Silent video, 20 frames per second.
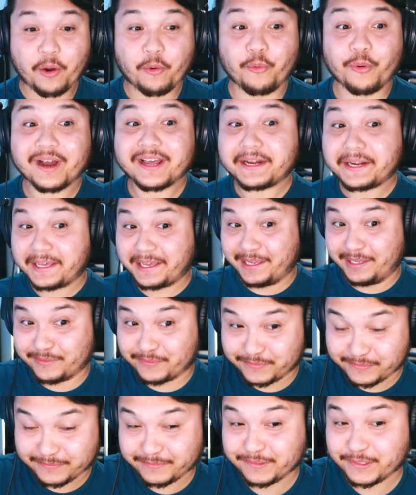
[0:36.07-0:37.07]
What
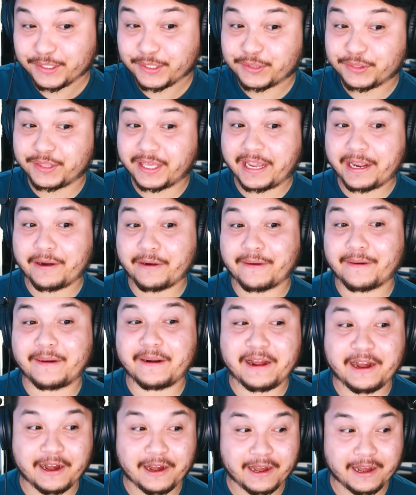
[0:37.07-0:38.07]
if they're
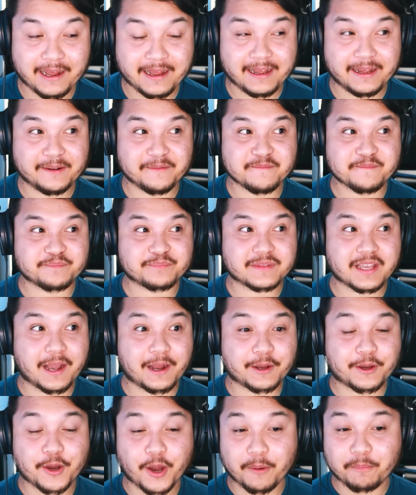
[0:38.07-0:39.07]
um, a
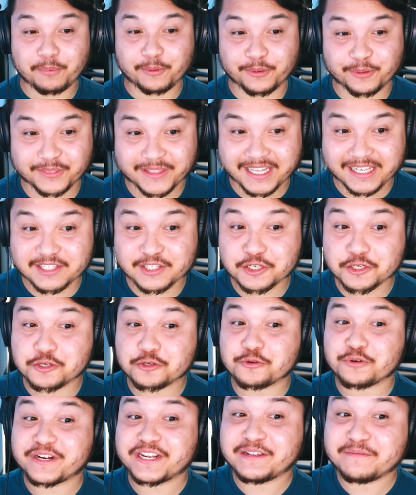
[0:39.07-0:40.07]
couple that
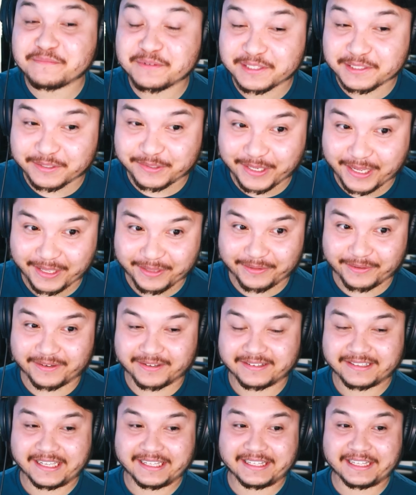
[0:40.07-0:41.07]
streams together
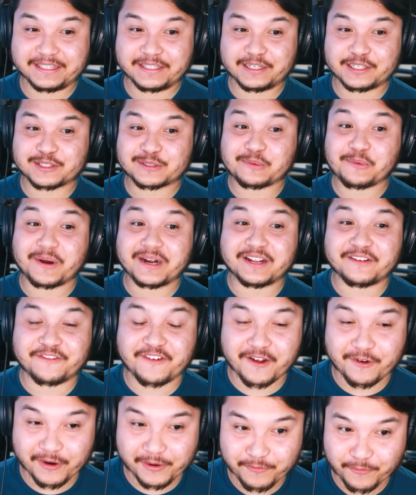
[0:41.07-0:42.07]
and they did a
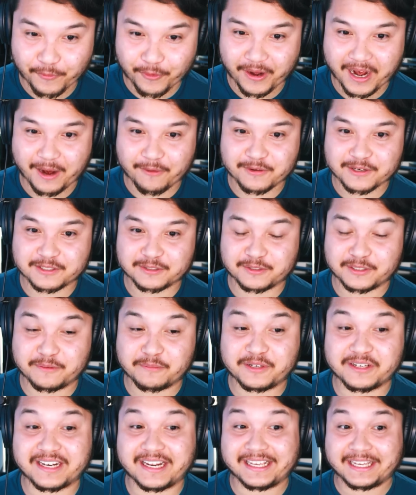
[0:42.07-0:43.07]
24 hour stream and
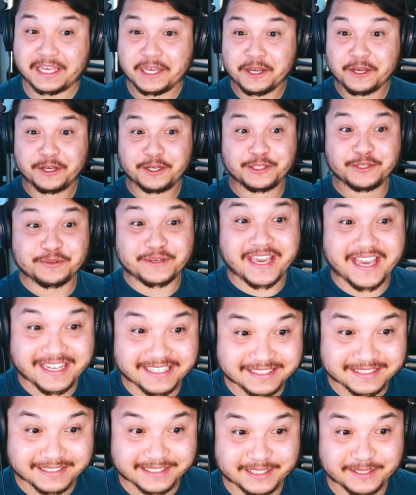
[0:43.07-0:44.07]
you're like, you can't
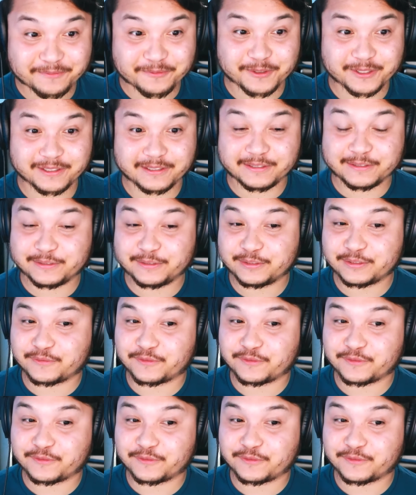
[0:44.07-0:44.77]
sleep. We're gonna lose